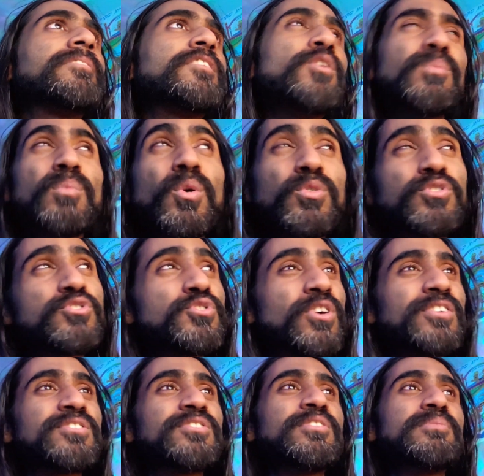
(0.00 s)
your most
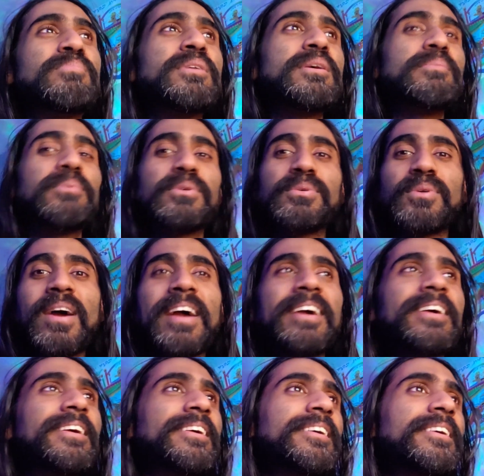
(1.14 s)
trusted people,
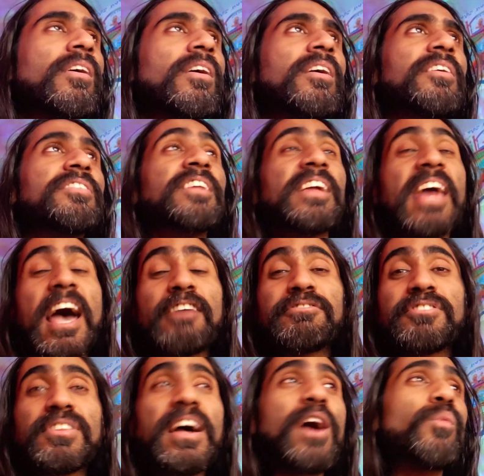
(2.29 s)
right? Then
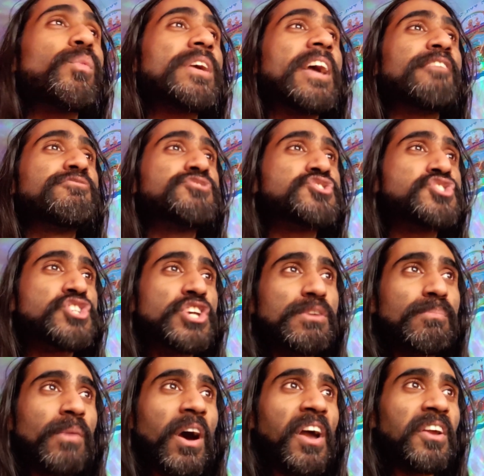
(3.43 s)
after that, we have G
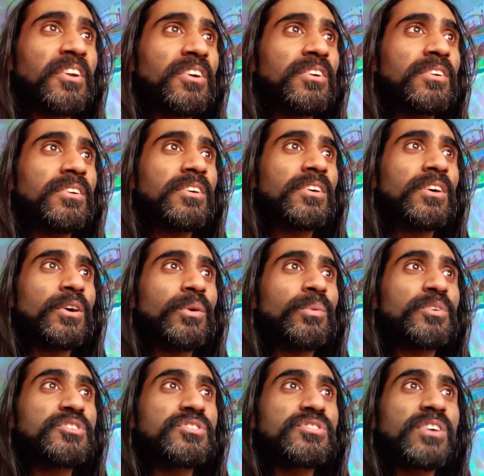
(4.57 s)
minor,
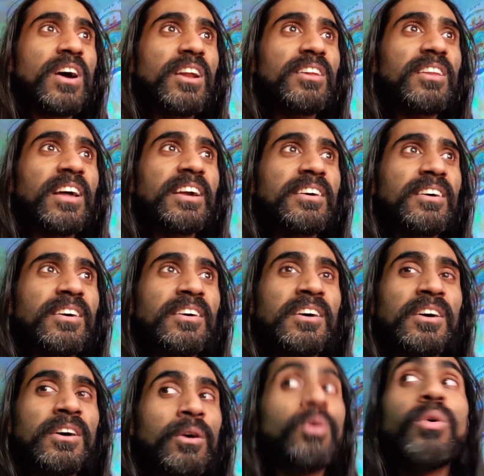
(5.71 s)
which is kind of like
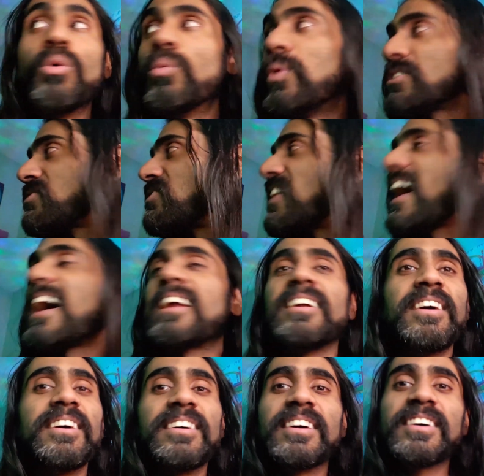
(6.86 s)
a whoa, what's that?
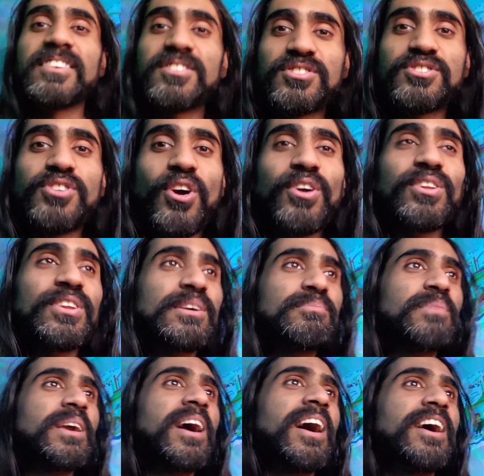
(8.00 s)
Like a startling
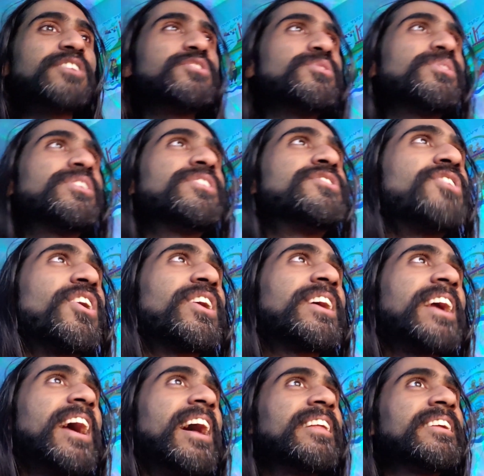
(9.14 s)
behind you in a
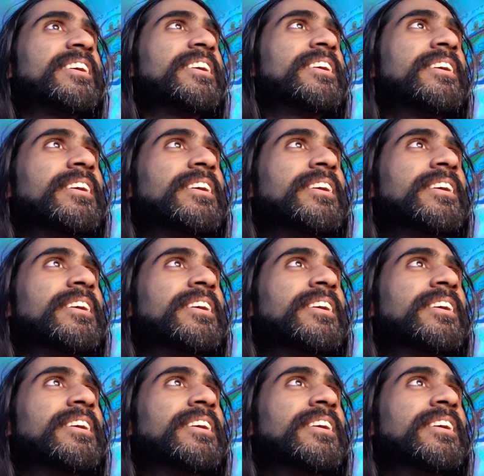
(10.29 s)
dark alley.